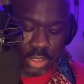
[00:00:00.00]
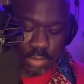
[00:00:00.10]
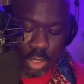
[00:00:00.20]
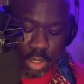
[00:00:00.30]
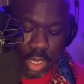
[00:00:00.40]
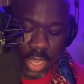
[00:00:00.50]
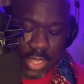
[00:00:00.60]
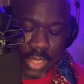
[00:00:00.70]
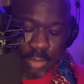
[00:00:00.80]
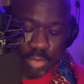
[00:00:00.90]
smirk
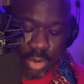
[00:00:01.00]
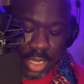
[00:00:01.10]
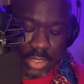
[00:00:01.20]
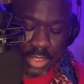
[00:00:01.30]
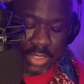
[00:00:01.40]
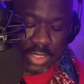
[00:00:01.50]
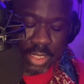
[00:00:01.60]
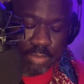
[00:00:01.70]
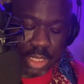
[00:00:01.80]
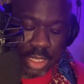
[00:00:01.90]
that praised the
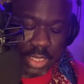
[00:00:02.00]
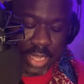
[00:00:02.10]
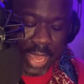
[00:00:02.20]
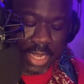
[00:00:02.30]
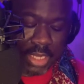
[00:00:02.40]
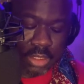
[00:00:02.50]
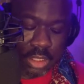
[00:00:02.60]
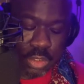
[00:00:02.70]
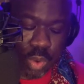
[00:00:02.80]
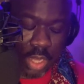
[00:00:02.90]
seemingly
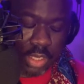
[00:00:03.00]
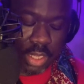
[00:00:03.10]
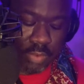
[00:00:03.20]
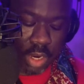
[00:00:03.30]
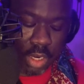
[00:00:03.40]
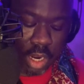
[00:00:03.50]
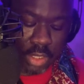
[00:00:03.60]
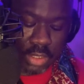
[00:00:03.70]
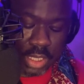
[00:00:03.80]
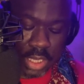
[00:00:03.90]
ageless quality of our dark
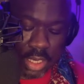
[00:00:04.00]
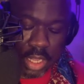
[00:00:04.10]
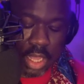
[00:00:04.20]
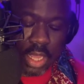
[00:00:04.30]
skin,